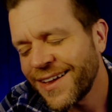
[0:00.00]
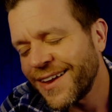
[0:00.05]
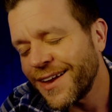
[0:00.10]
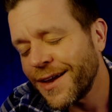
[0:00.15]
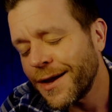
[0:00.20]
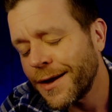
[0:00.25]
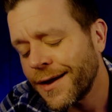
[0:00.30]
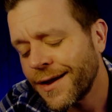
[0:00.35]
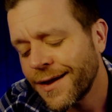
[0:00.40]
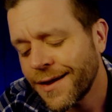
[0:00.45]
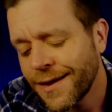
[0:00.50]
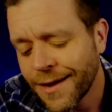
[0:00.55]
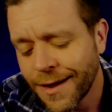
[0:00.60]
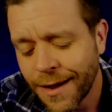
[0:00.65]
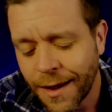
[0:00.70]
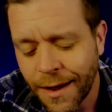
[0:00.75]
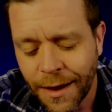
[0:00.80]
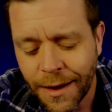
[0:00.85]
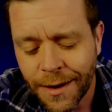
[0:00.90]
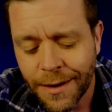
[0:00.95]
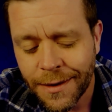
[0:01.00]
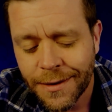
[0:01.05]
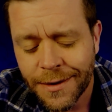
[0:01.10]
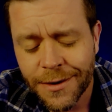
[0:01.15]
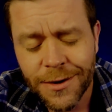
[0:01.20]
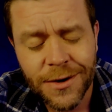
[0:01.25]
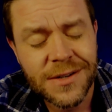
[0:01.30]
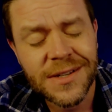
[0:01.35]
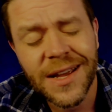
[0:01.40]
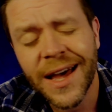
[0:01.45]
Yeah,
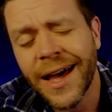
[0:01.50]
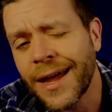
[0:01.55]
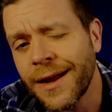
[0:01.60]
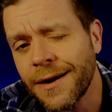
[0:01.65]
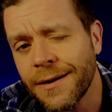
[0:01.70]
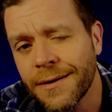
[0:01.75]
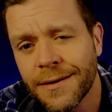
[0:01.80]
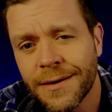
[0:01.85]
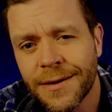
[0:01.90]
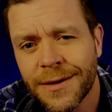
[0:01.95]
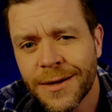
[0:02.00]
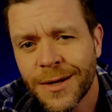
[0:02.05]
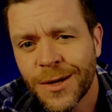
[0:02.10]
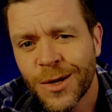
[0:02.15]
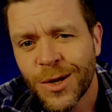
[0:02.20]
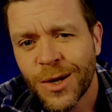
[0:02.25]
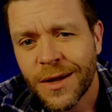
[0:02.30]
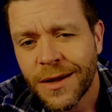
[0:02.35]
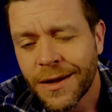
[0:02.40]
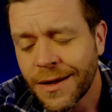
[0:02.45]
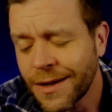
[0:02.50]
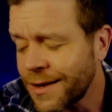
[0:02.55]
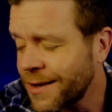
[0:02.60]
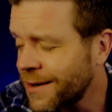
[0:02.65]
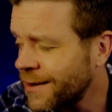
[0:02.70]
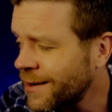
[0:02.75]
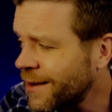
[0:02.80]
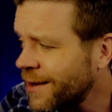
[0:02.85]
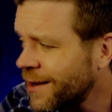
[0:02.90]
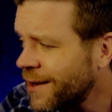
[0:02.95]
and you're tired,
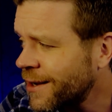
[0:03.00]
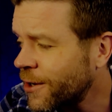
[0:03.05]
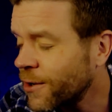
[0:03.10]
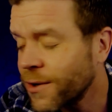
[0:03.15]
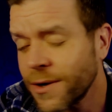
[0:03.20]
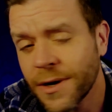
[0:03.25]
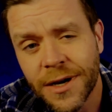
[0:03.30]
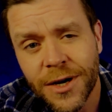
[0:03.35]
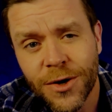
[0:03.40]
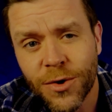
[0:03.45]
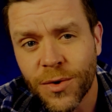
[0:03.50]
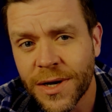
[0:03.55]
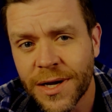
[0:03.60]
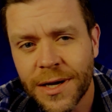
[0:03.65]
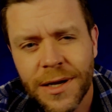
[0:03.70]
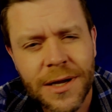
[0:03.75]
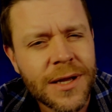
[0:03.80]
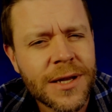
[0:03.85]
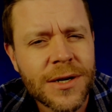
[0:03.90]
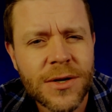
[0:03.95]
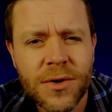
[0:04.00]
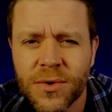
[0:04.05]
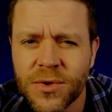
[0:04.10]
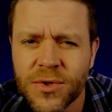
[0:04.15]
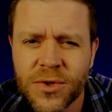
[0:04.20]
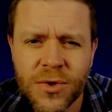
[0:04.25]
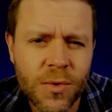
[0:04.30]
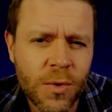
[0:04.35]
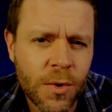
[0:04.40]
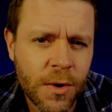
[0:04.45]
and you're hungry.
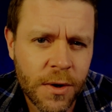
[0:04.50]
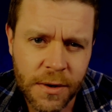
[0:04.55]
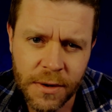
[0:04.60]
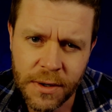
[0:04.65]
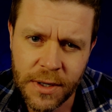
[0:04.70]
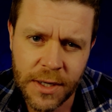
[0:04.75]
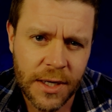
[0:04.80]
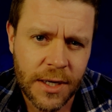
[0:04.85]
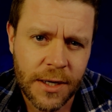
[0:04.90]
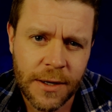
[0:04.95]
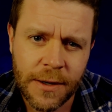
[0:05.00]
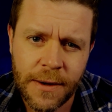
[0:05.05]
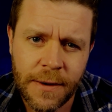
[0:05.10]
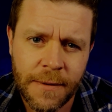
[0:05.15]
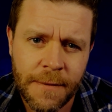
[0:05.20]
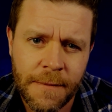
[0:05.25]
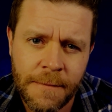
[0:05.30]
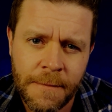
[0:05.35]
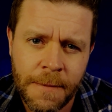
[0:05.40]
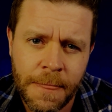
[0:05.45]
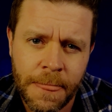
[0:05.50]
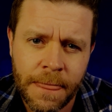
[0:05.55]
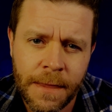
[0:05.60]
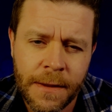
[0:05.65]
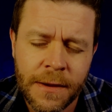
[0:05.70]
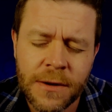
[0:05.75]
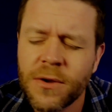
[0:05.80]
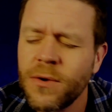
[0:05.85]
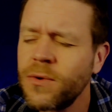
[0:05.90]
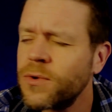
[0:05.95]
Don't you worry.
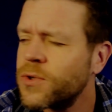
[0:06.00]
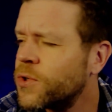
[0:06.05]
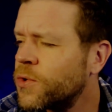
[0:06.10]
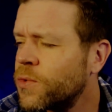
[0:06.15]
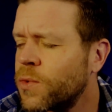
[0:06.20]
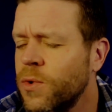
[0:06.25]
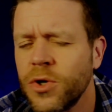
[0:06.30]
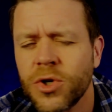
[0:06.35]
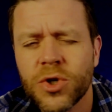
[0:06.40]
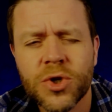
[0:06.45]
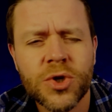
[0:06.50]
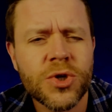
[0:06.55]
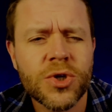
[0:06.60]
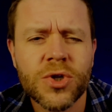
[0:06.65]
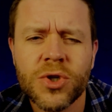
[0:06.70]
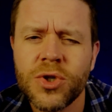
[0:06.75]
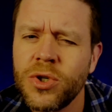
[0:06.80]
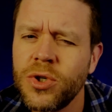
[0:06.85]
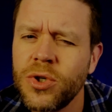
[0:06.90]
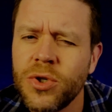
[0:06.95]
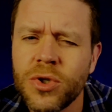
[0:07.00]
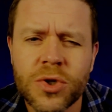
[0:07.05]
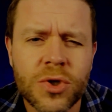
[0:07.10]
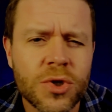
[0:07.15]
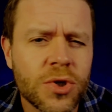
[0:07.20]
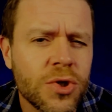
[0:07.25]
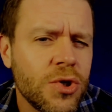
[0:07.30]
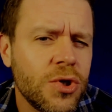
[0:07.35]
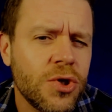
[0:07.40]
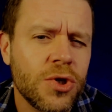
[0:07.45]
Don't you worry. Shh, shh,
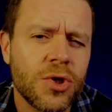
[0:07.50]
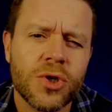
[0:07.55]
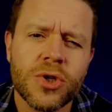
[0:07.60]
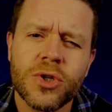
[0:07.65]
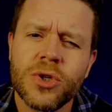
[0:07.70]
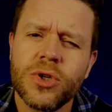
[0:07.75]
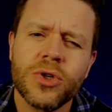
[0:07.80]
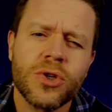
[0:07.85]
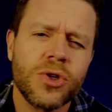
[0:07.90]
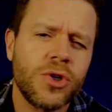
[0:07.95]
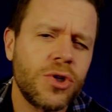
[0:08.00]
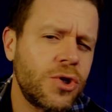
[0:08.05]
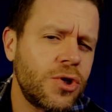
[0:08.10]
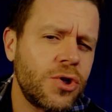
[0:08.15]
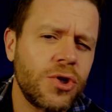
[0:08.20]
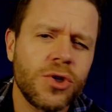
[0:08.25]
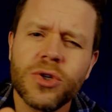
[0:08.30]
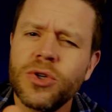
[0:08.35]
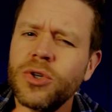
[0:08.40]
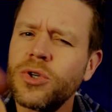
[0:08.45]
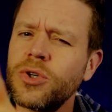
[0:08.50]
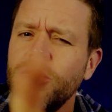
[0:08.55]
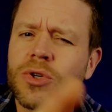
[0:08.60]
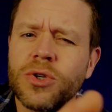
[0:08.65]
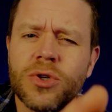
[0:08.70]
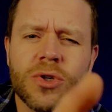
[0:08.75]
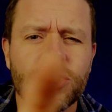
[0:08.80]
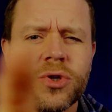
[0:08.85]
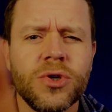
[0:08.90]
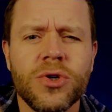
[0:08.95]
shh, shh, shh, shh.
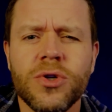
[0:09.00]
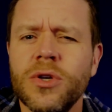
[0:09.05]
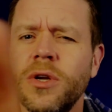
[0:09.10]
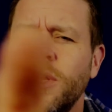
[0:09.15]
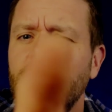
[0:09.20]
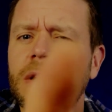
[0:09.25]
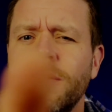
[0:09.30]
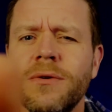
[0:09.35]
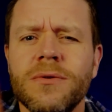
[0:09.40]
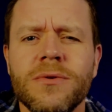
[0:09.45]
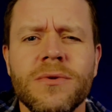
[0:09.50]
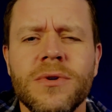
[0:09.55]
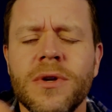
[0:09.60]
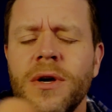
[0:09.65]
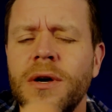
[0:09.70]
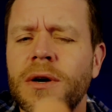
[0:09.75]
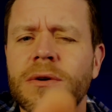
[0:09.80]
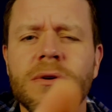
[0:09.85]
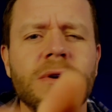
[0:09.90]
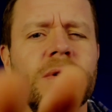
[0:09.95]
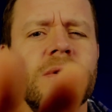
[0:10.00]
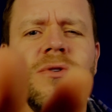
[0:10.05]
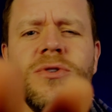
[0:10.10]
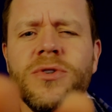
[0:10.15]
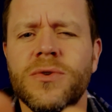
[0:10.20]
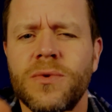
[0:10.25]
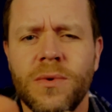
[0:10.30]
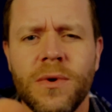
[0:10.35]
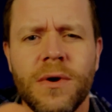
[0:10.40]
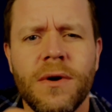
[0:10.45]
No,
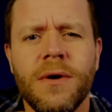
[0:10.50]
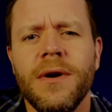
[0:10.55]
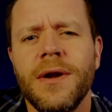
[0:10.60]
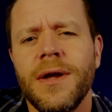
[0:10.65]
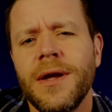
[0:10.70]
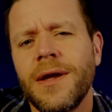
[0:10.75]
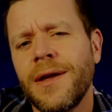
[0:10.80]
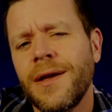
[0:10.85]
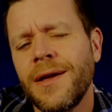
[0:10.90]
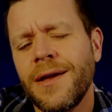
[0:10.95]
don't you worry.